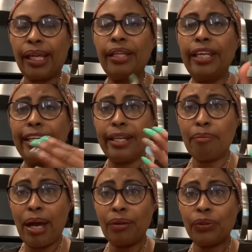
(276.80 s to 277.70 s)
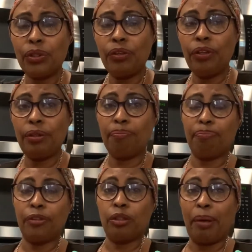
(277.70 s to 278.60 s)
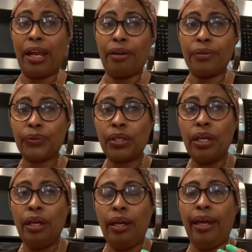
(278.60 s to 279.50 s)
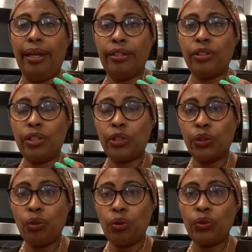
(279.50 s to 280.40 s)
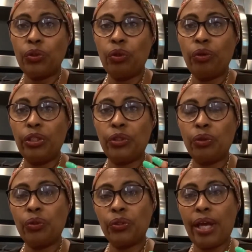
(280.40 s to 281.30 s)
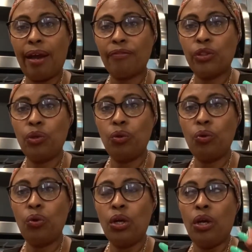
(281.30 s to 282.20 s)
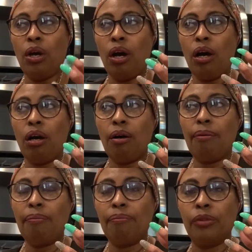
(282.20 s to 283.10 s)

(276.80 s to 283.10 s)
and they get them out to the, to the parents and to the students, you know, these students have to uh,